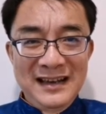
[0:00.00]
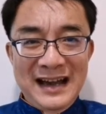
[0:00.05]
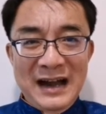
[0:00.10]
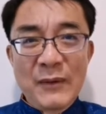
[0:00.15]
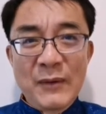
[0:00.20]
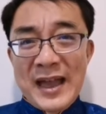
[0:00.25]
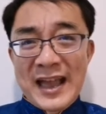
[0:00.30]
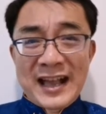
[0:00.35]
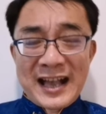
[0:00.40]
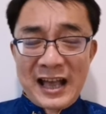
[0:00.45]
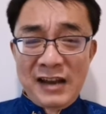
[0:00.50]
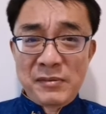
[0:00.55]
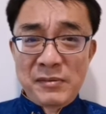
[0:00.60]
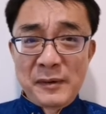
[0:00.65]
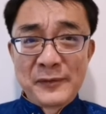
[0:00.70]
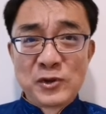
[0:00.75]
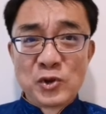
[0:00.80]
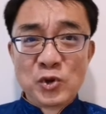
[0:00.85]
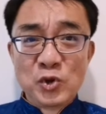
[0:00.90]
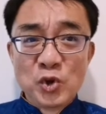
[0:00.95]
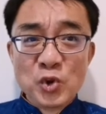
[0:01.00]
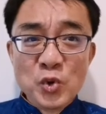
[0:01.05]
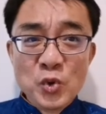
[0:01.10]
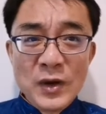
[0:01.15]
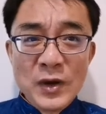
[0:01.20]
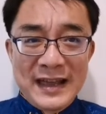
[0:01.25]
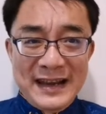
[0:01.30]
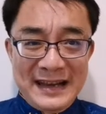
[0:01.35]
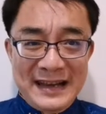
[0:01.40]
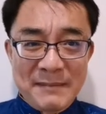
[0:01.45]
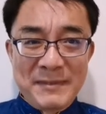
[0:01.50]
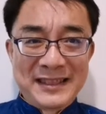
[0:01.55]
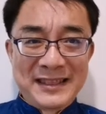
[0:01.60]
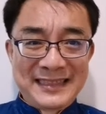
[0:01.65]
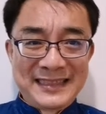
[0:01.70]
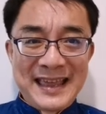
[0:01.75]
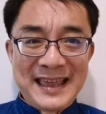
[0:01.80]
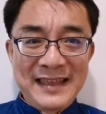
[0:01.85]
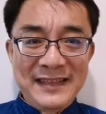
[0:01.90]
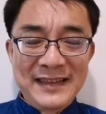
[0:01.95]
I will encourage you to do number
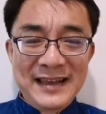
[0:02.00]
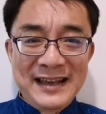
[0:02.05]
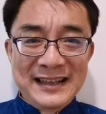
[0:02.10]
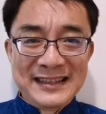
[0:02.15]
10,